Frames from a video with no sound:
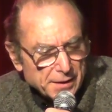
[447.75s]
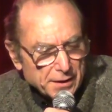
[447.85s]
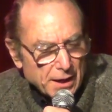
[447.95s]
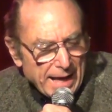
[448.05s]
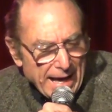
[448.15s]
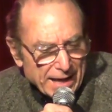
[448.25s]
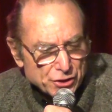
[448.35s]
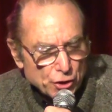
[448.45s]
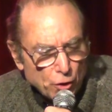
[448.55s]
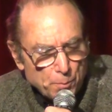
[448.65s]
Did a
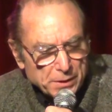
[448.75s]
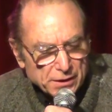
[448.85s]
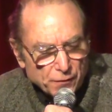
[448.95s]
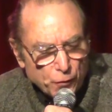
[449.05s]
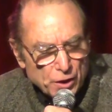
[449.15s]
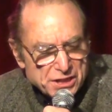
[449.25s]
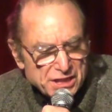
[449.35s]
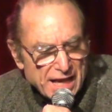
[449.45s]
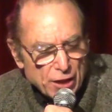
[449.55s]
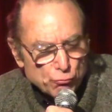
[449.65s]
hatch open and a
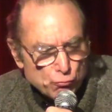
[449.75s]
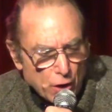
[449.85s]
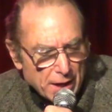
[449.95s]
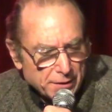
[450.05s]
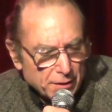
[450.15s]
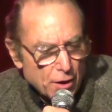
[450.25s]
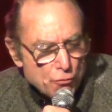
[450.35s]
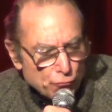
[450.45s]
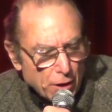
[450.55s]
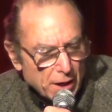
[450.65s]
voice yell, run,
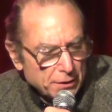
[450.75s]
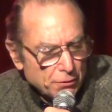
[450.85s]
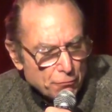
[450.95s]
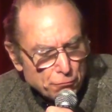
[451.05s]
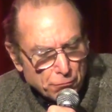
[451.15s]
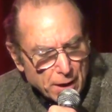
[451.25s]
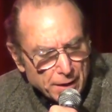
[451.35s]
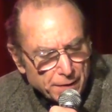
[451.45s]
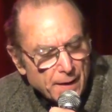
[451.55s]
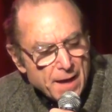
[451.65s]
run,
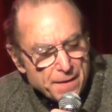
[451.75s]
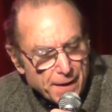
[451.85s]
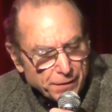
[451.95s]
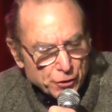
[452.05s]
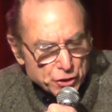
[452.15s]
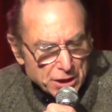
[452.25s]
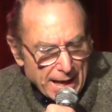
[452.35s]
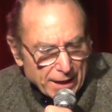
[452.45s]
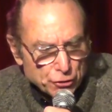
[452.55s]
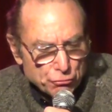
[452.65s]
run? Then the
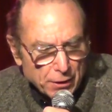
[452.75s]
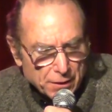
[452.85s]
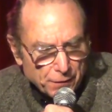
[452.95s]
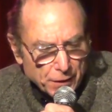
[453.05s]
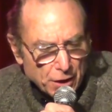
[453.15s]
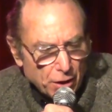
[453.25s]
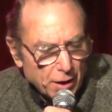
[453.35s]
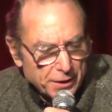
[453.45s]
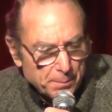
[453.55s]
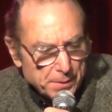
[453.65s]
shack, trunk of a
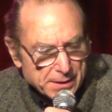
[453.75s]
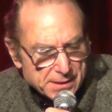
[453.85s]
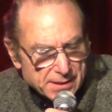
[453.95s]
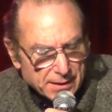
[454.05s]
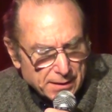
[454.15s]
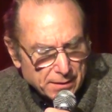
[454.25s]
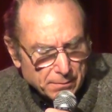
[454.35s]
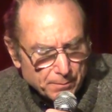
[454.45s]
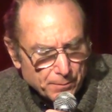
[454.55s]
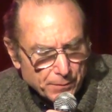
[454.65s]
car, the big city.
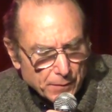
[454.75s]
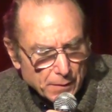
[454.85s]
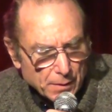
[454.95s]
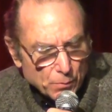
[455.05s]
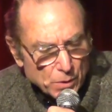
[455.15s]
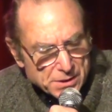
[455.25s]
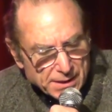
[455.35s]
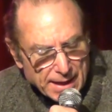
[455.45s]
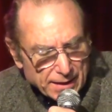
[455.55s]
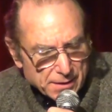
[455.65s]
Was
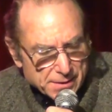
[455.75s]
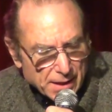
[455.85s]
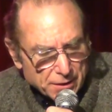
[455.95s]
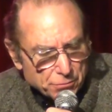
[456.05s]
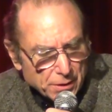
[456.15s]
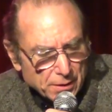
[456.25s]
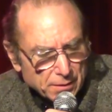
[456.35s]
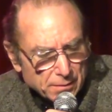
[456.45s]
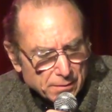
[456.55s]
it Alexandria?